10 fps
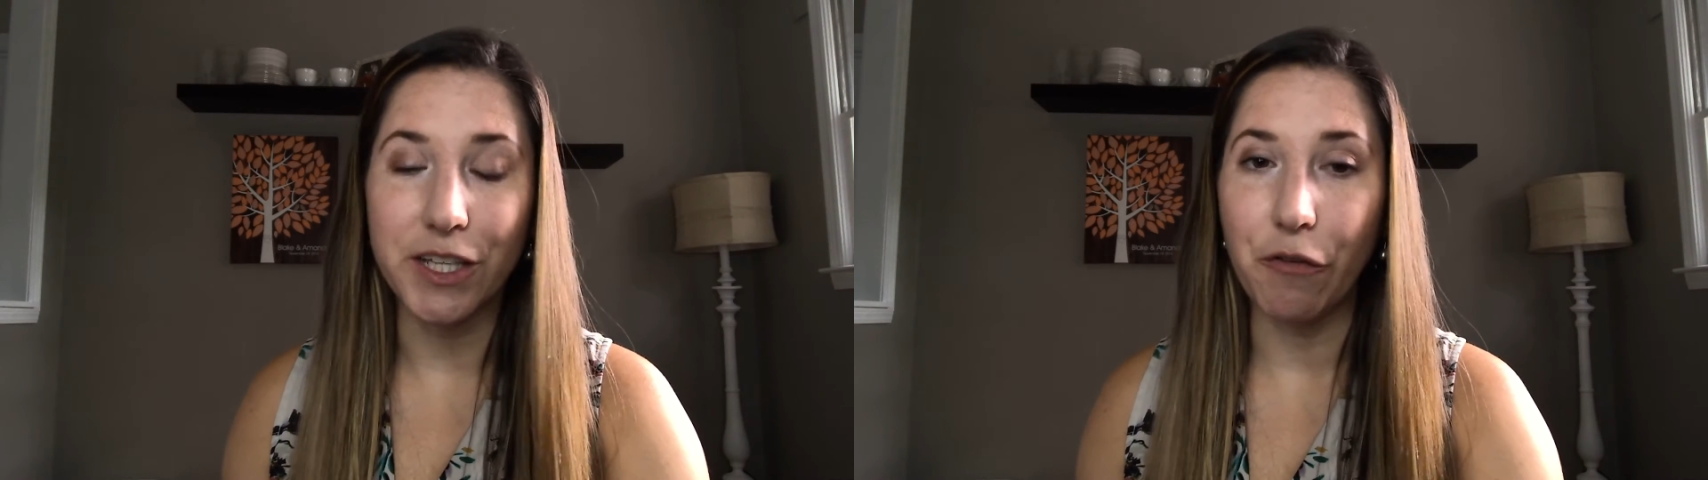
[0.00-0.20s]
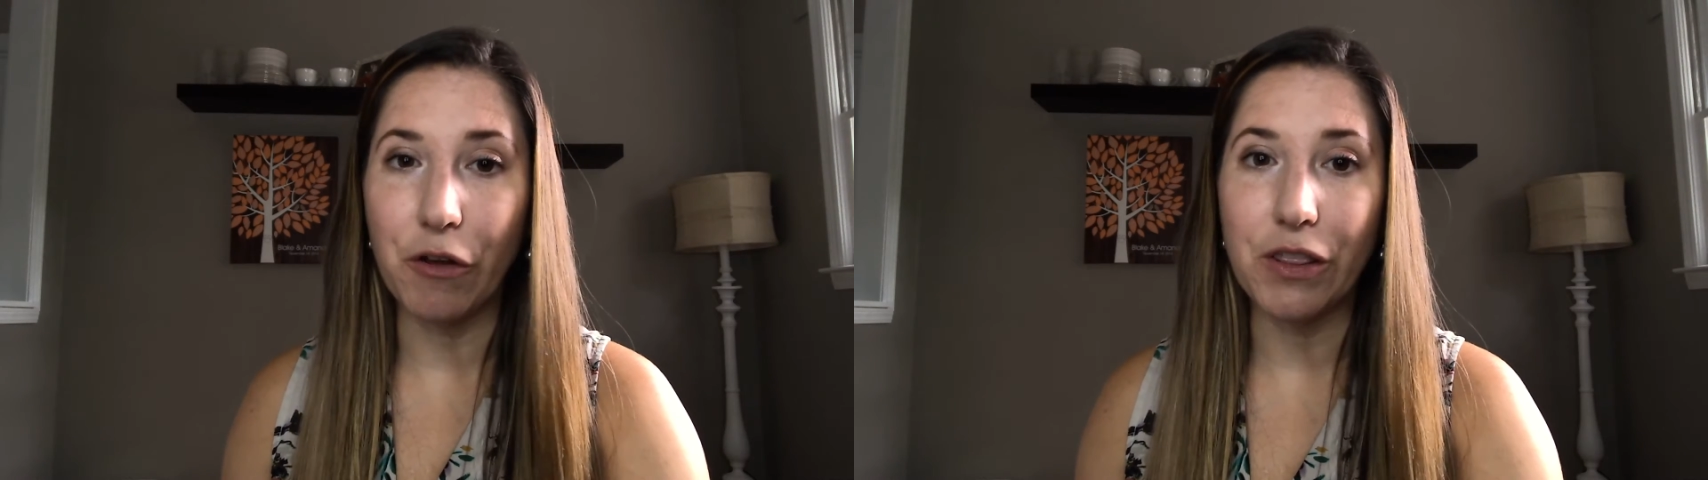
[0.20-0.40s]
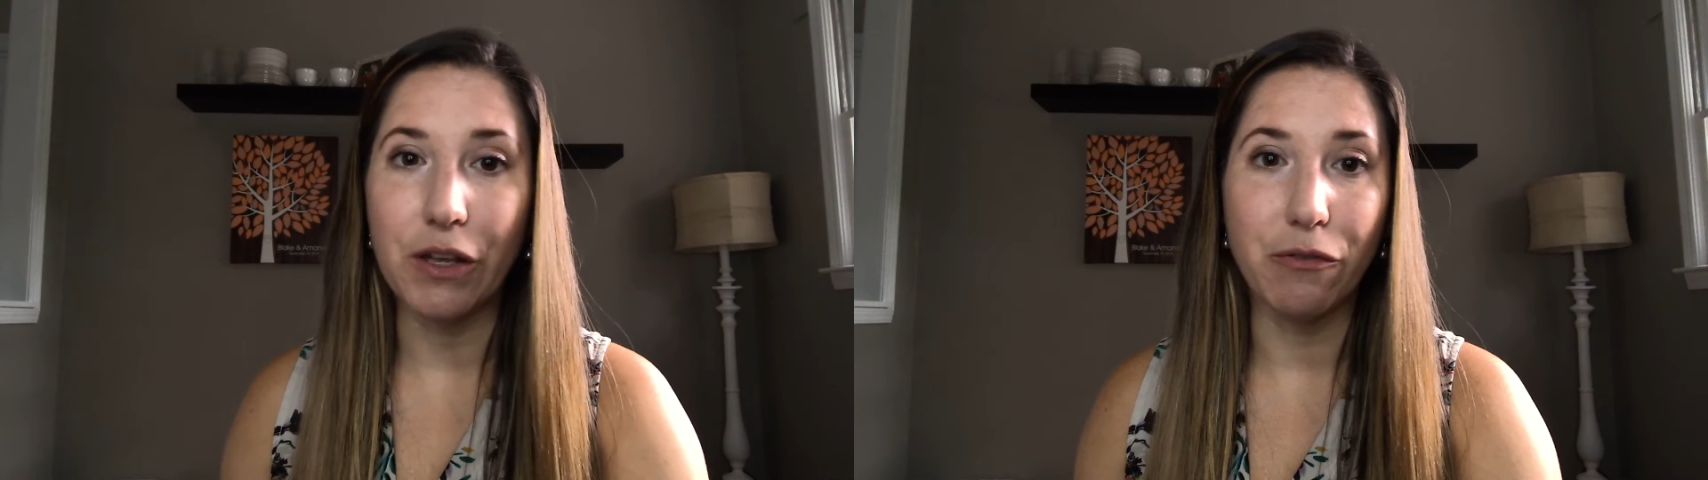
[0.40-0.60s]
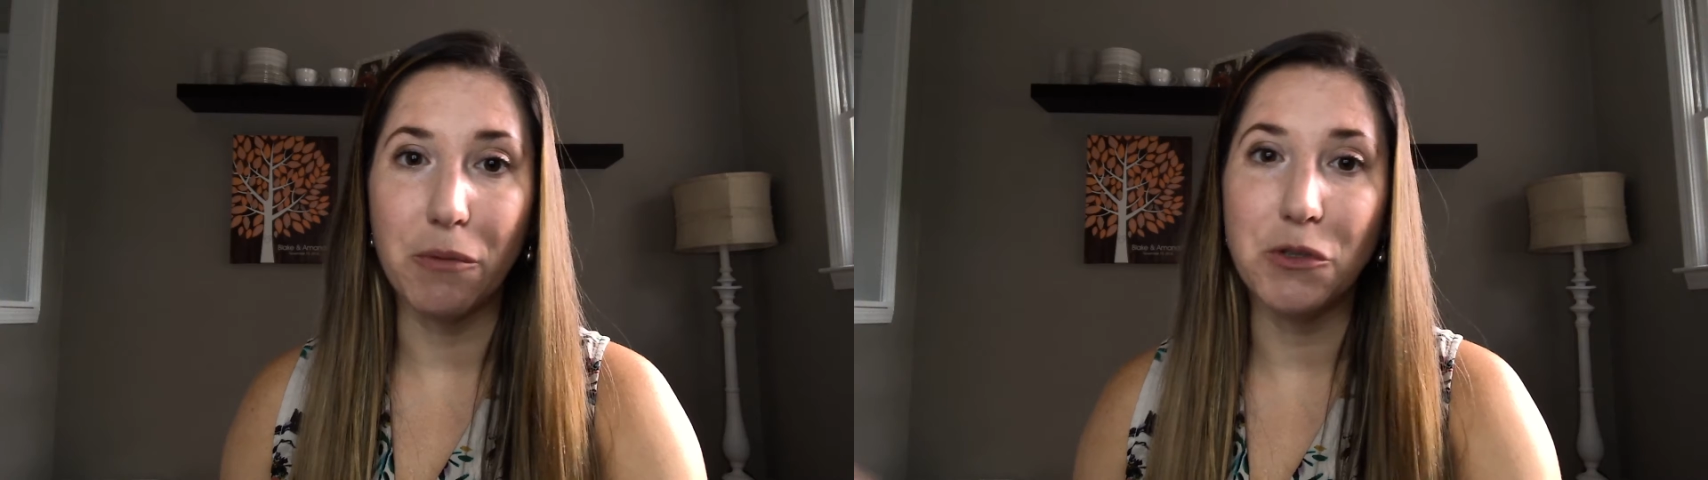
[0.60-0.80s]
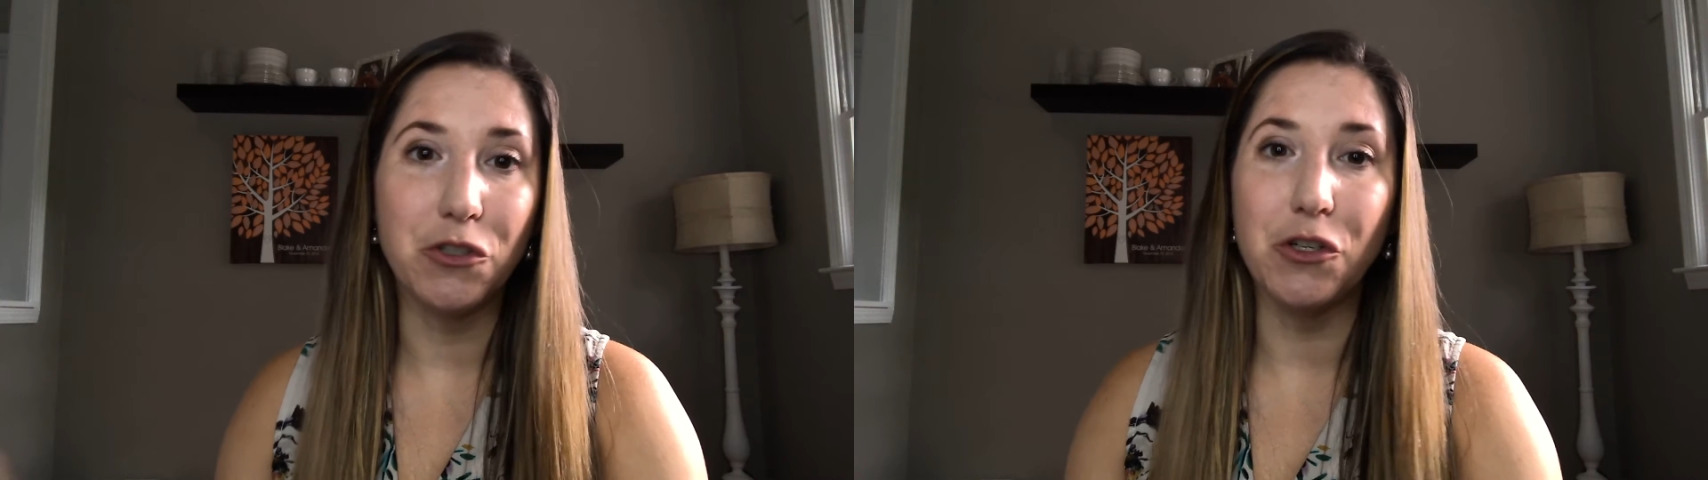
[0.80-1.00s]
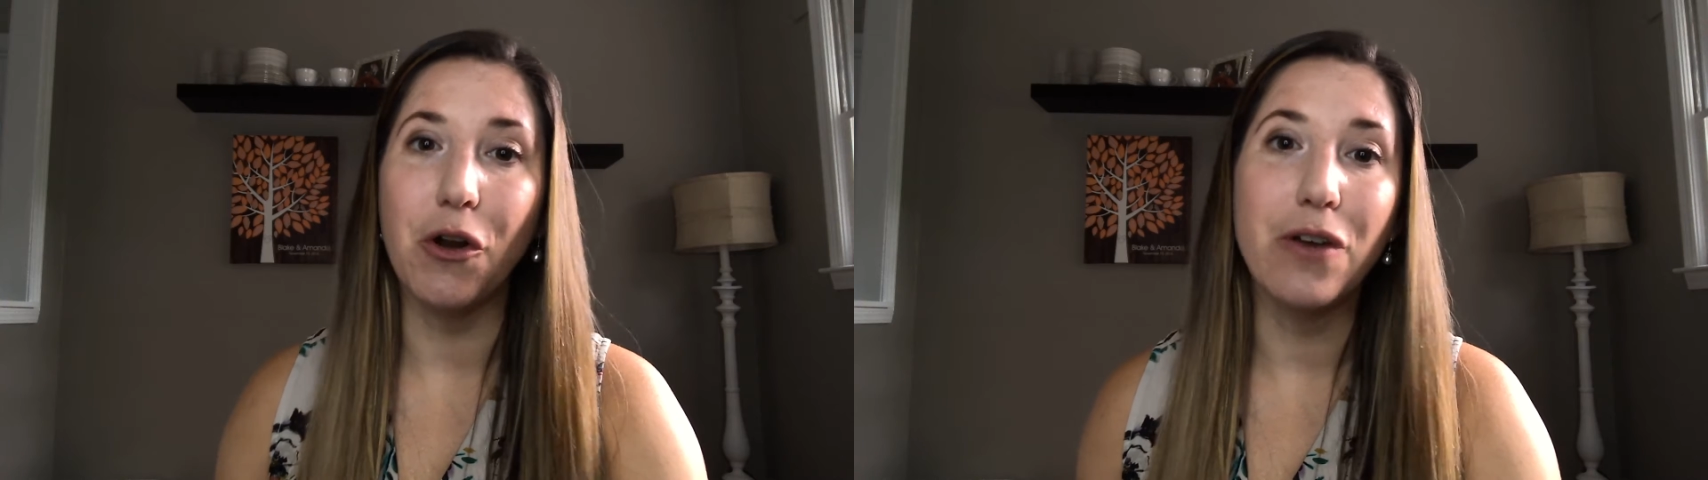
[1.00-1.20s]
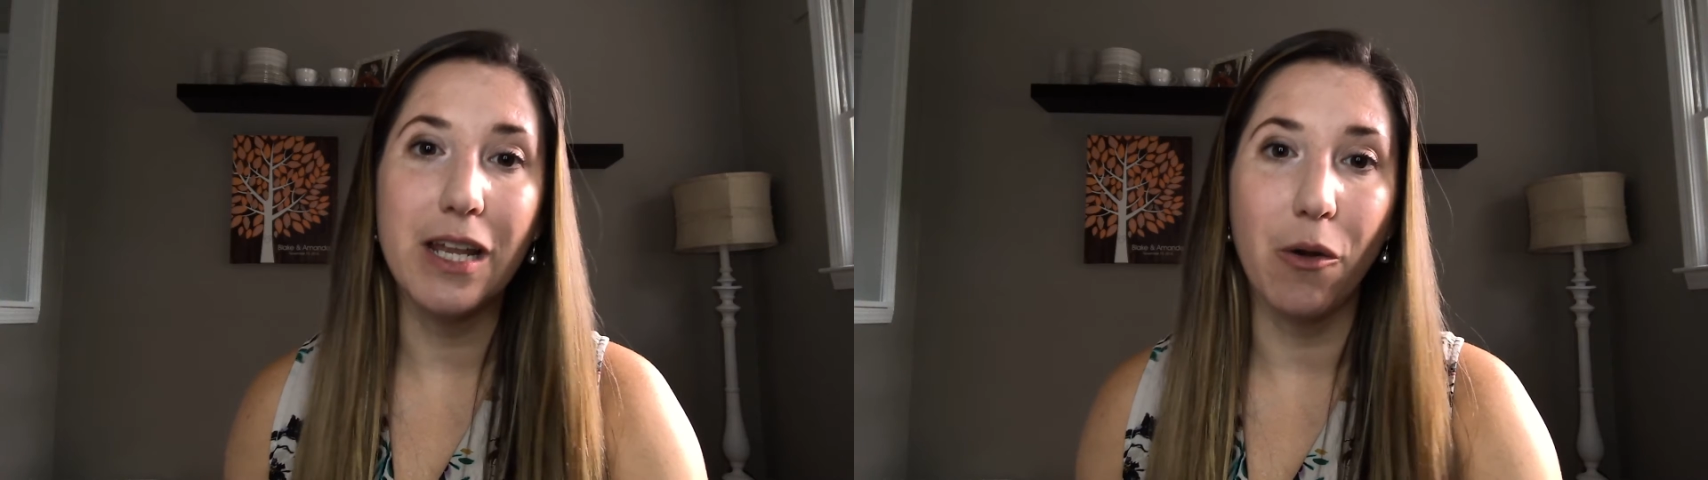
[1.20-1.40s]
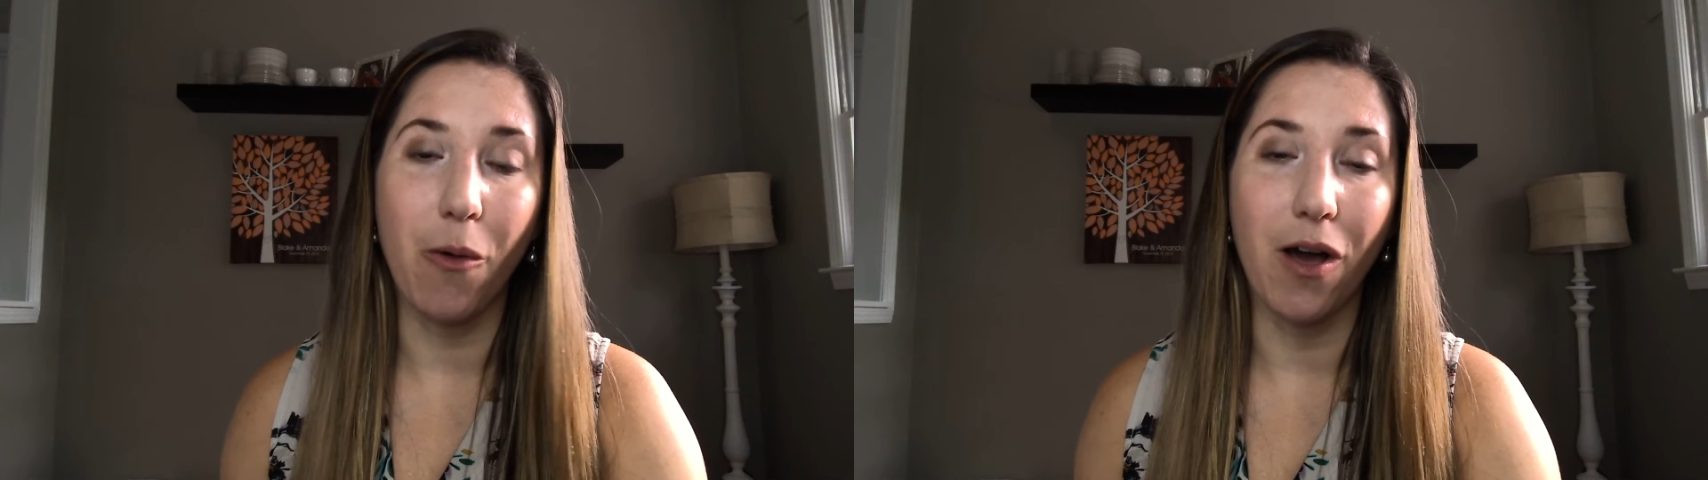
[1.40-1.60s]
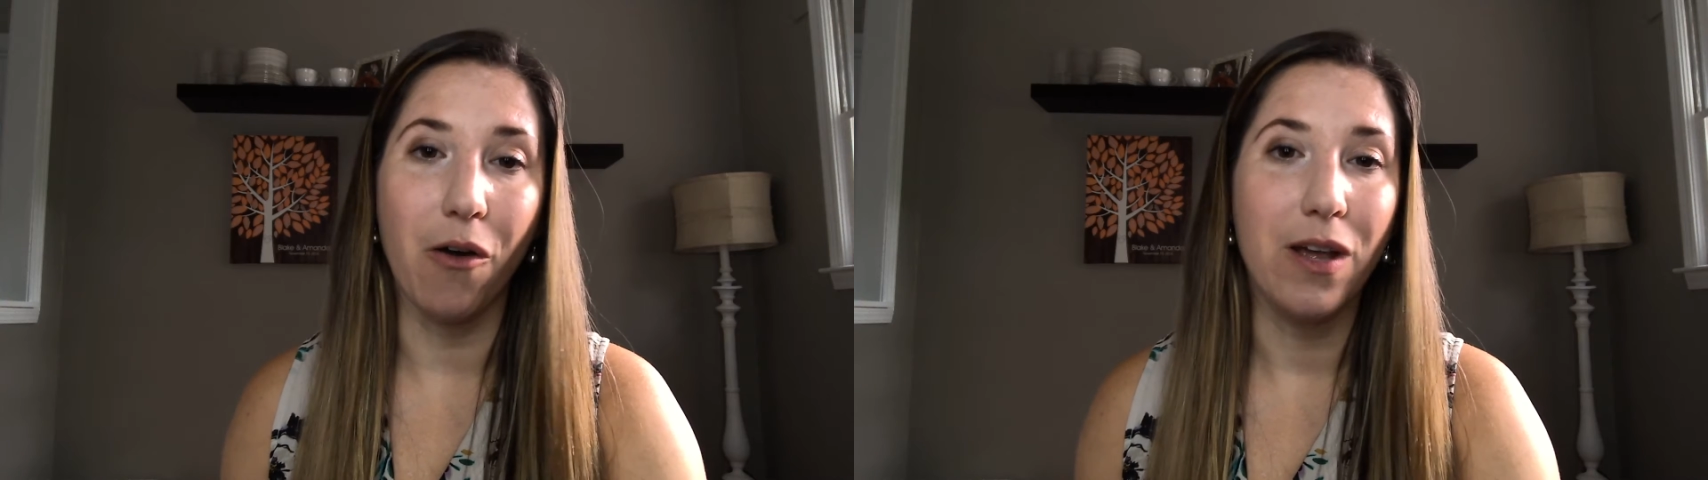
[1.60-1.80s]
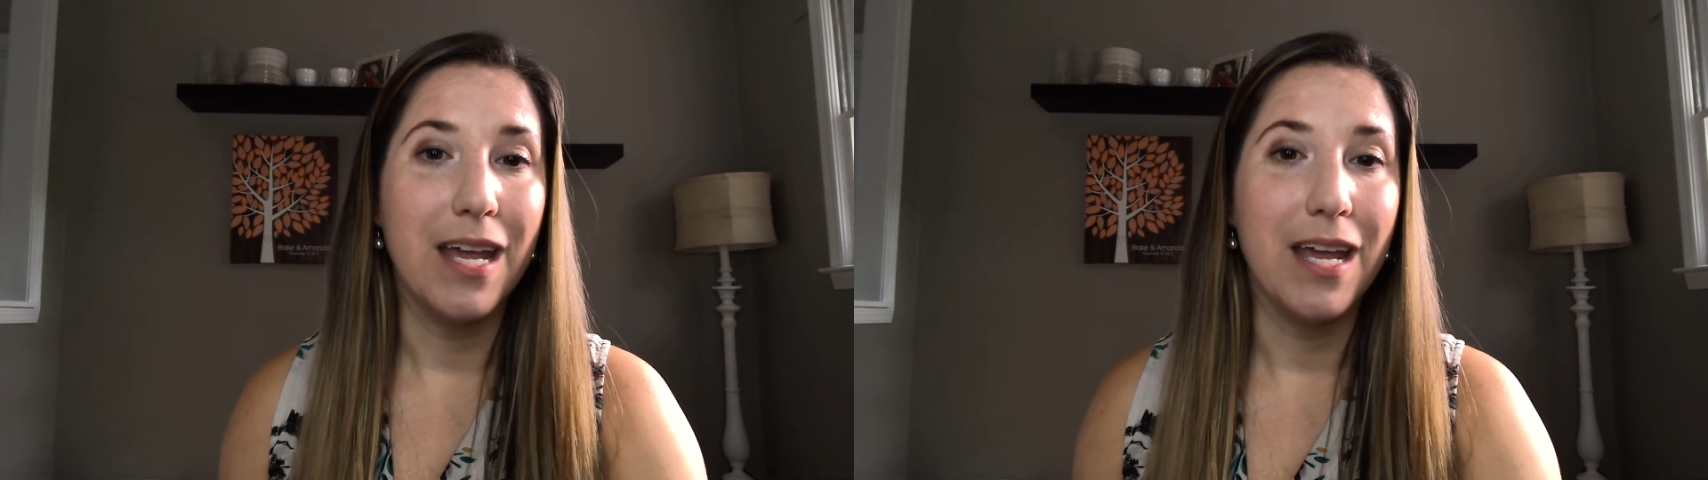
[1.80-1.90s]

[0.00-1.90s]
everything from you, so you don't need a will.